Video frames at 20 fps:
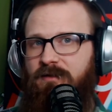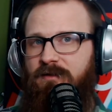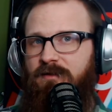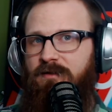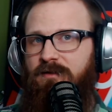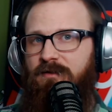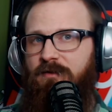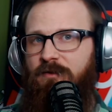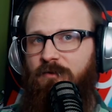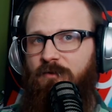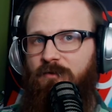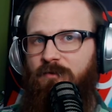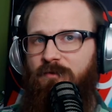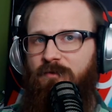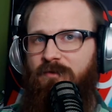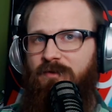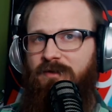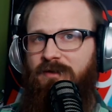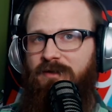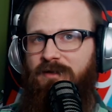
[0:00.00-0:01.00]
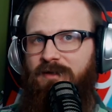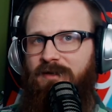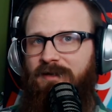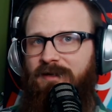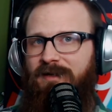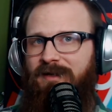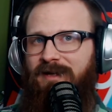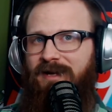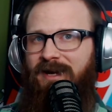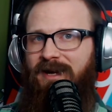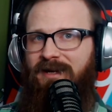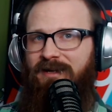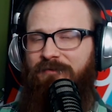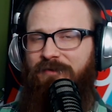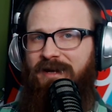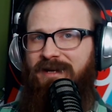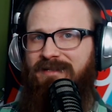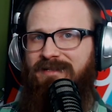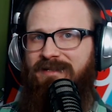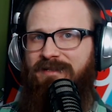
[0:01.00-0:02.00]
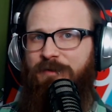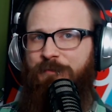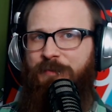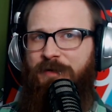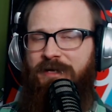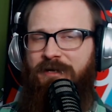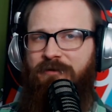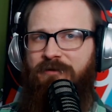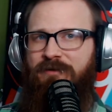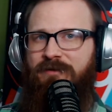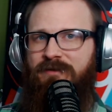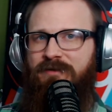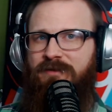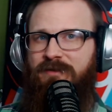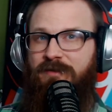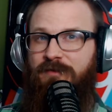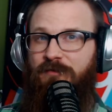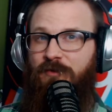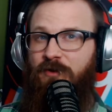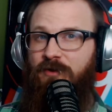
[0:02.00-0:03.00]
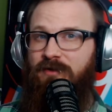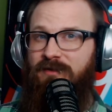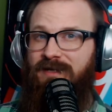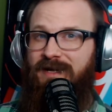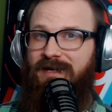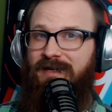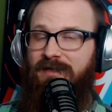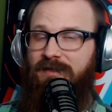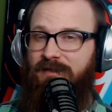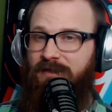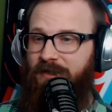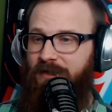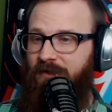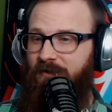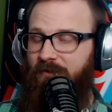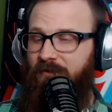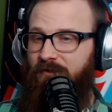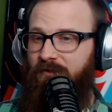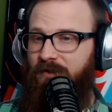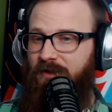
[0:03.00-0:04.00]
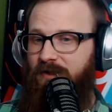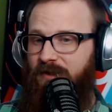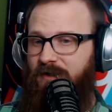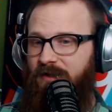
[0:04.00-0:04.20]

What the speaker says: So it kind of has this appearance, as far as I can tell,